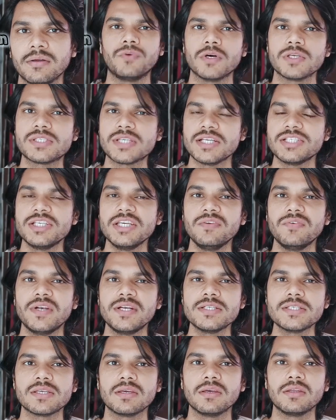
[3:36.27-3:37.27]
For such
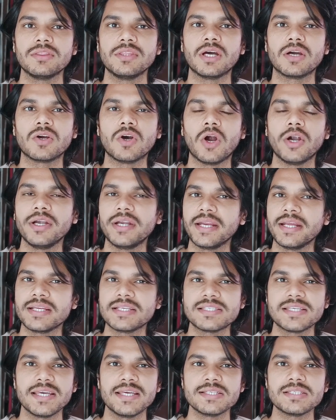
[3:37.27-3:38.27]
events, the
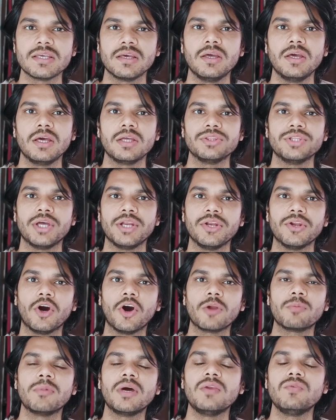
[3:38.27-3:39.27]
contract says the
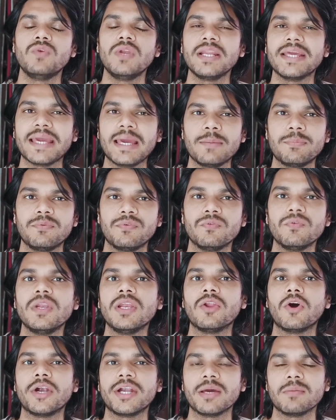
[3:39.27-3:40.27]
normal will cap
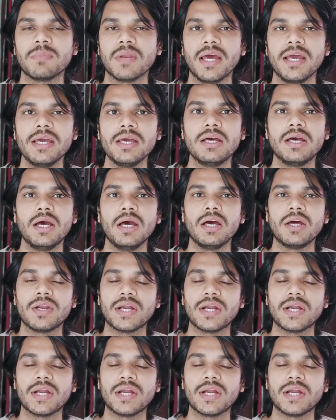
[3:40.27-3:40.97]
will not apply,